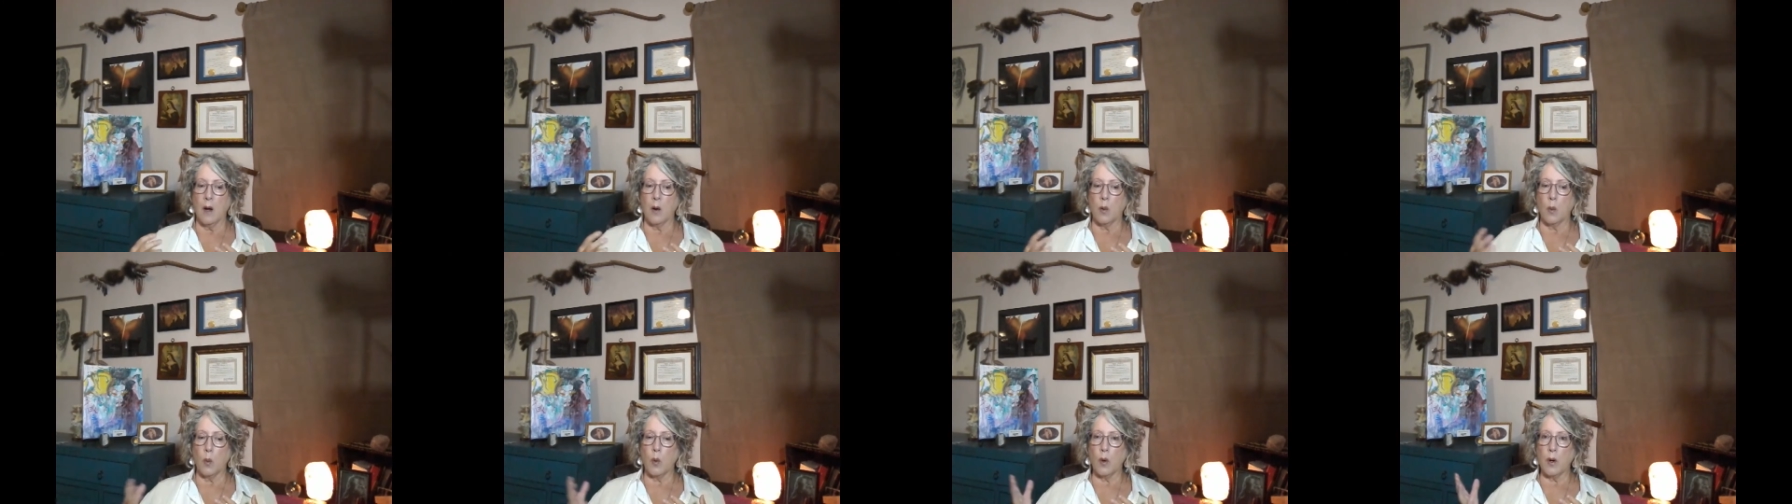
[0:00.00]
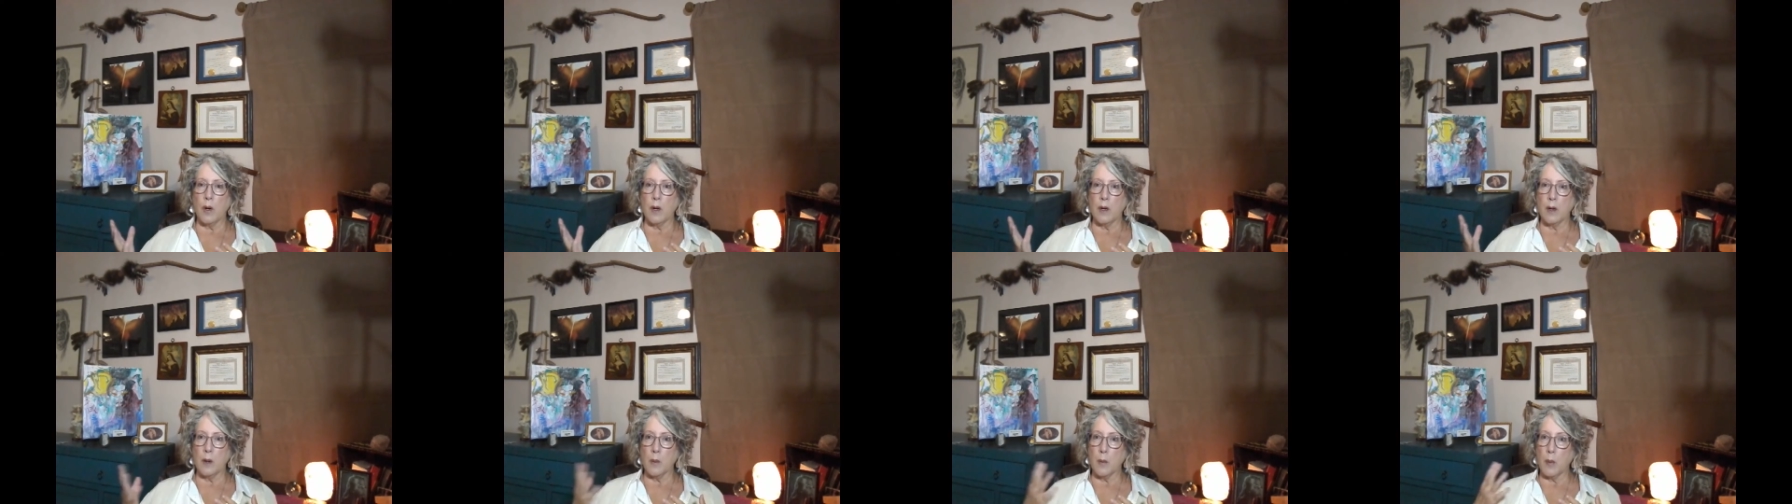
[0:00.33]
we're
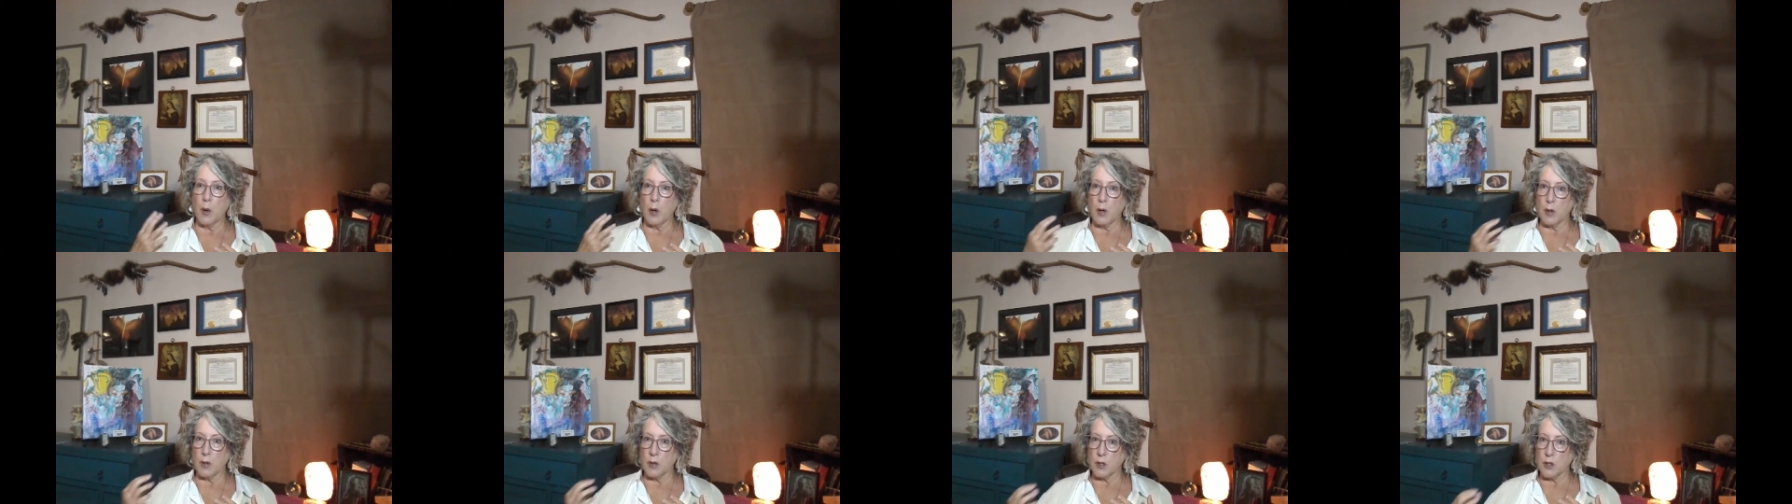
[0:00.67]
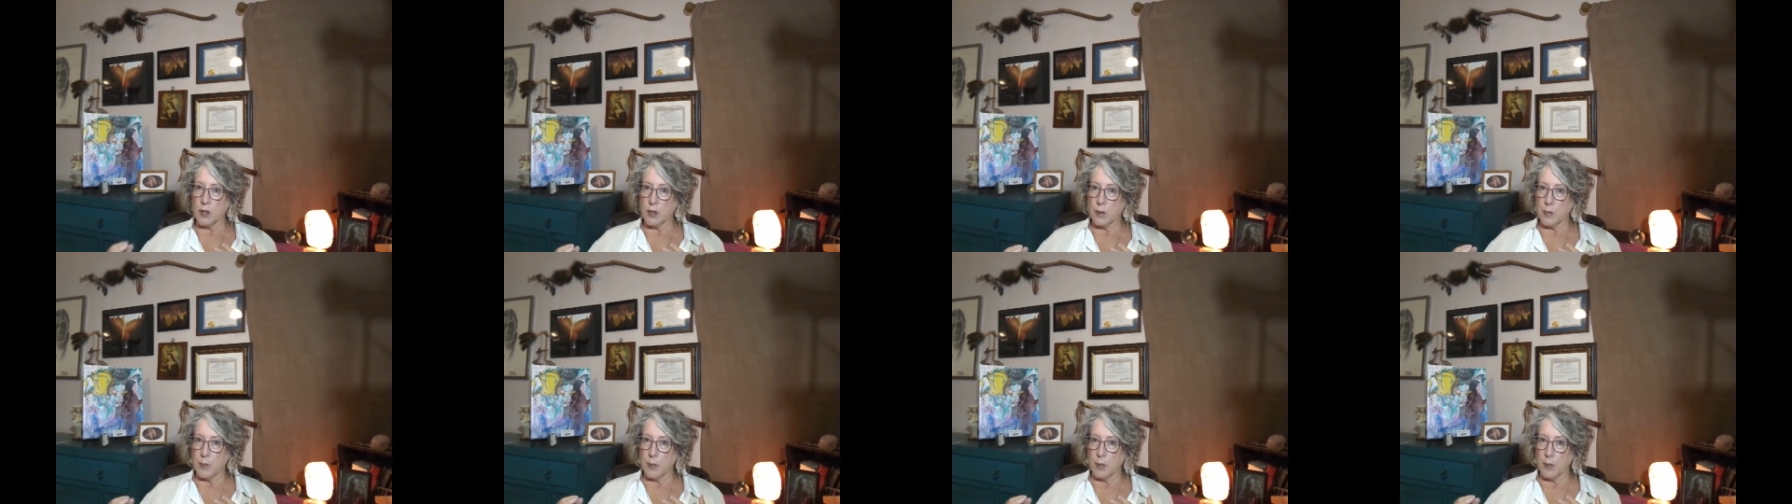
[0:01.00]
in a
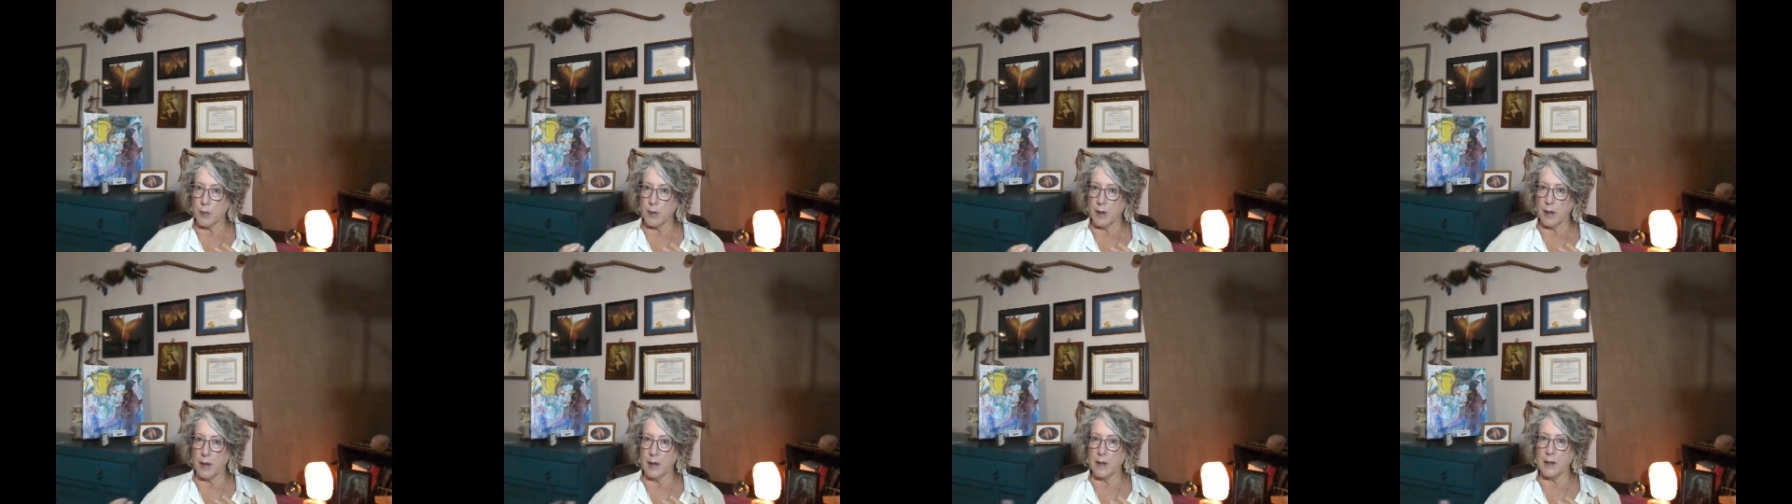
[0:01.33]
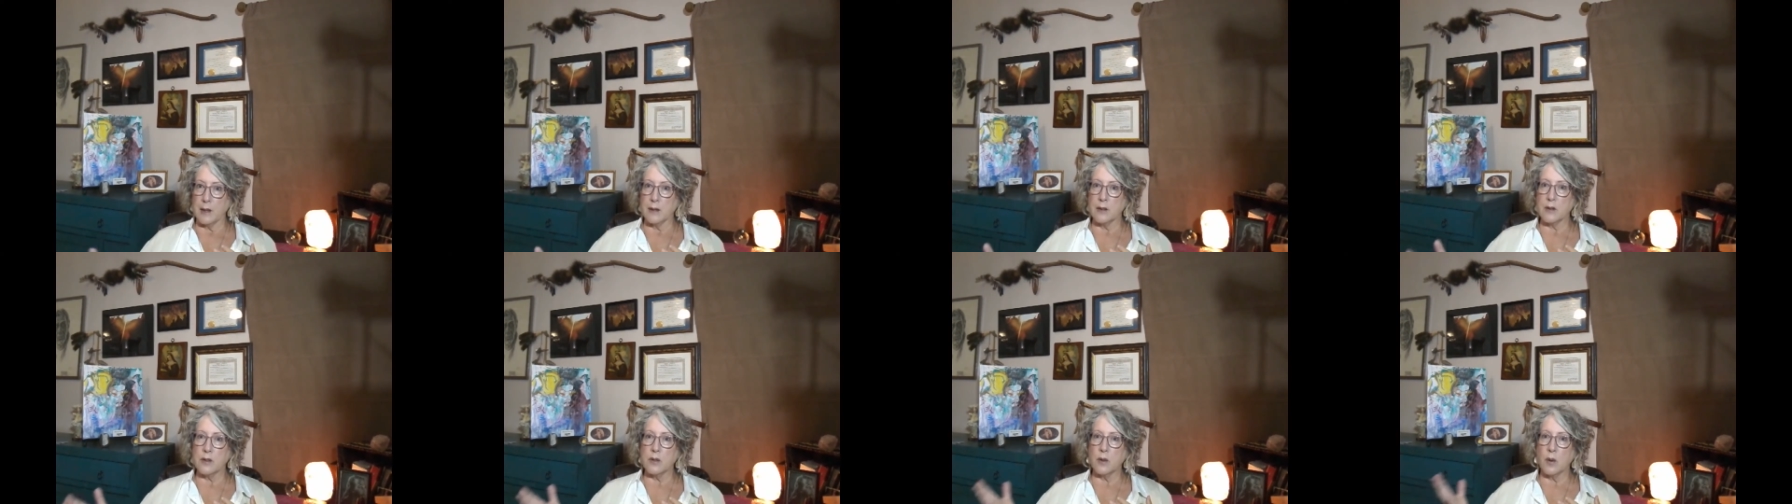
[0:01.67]
partnership, okay?
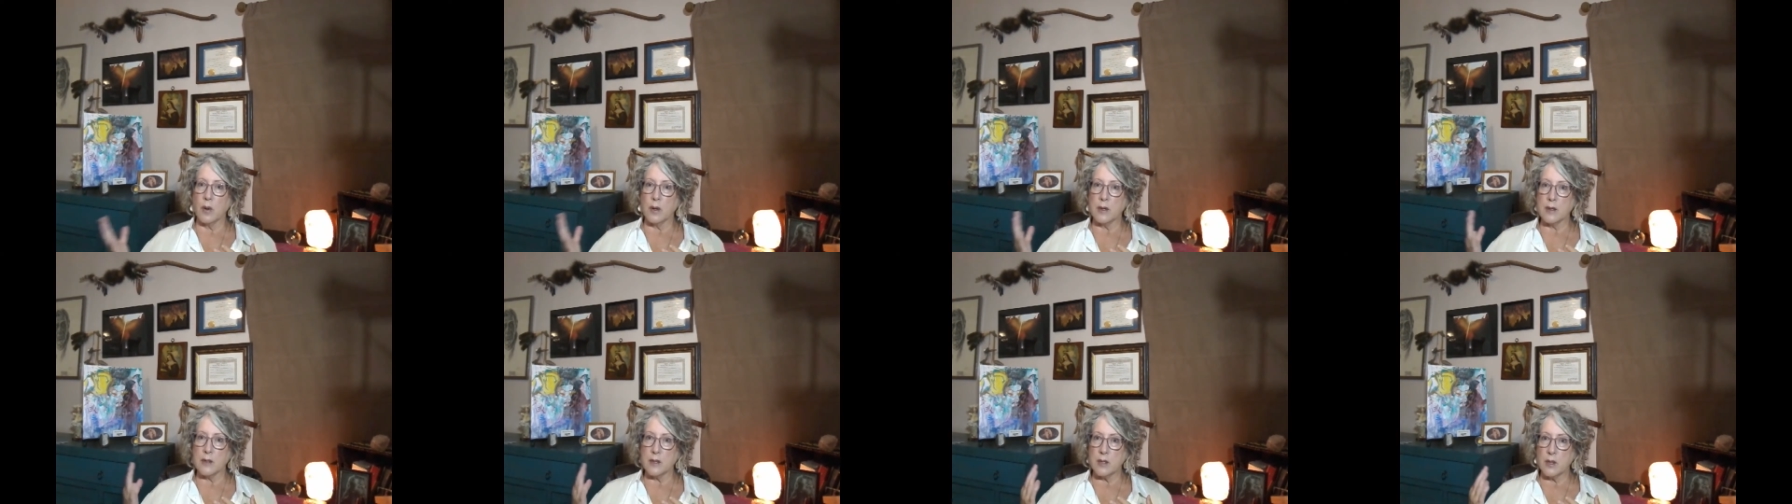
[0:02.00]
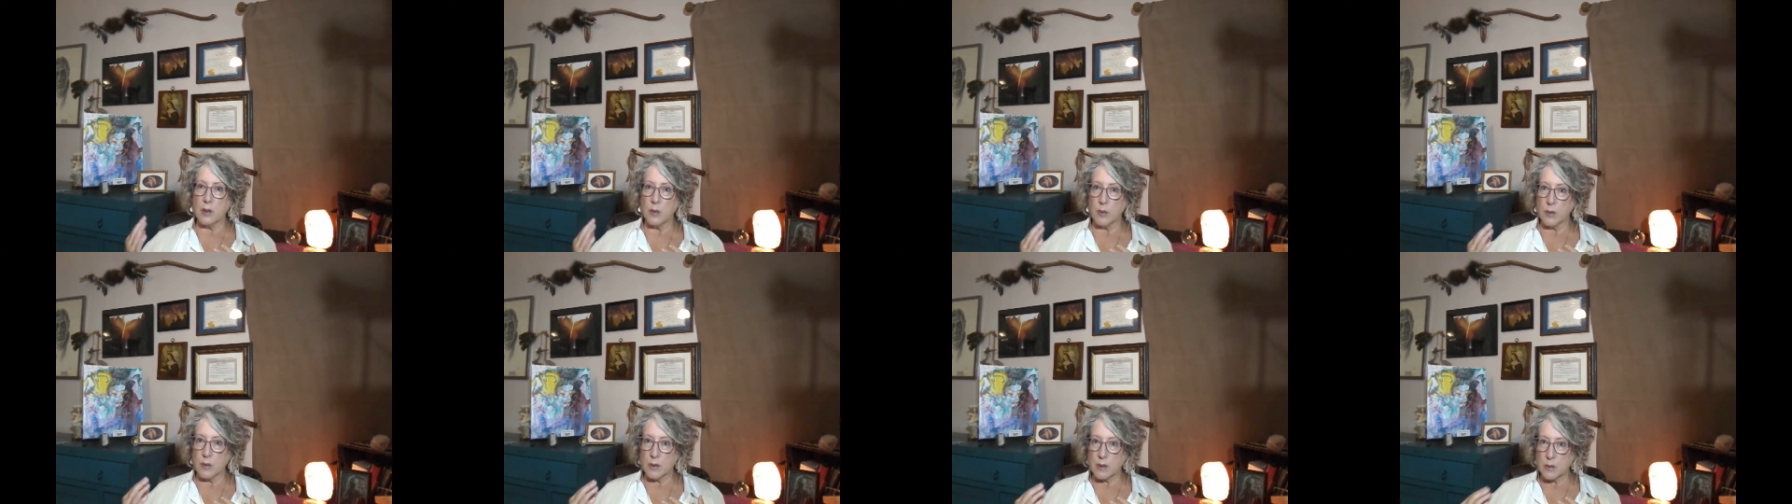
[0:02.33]
And so I see you in